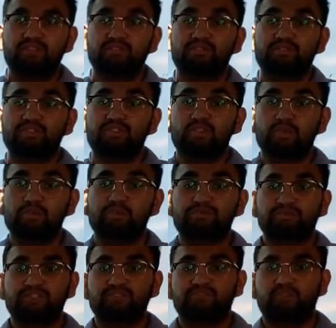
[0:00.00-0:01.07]
Using a hoop
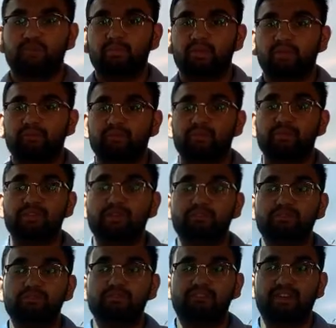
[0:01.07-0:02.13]
stress formula, we were
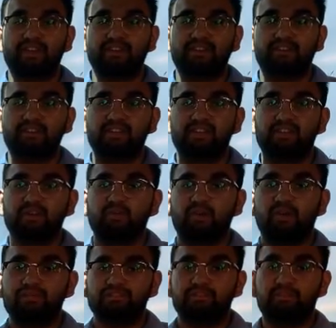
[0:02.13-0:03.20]
able to find that the inner
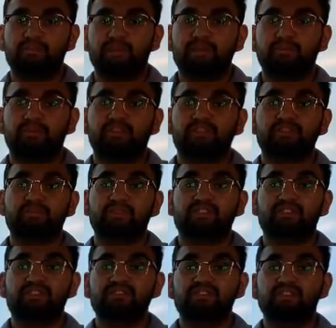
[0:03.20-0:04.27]
walls of the pipe would
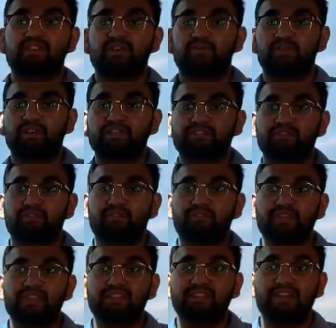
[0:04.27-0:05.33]
experience a pressure of
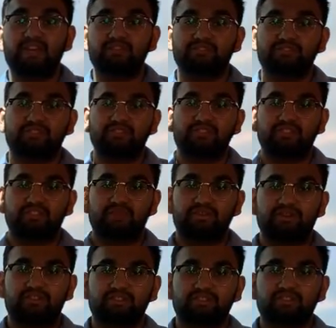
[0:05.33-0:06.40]

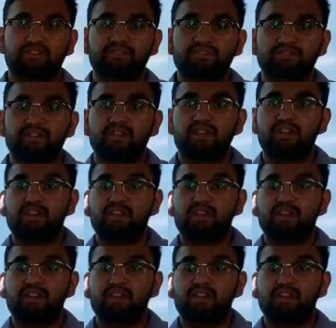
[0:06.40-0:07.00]
8,600 pascals.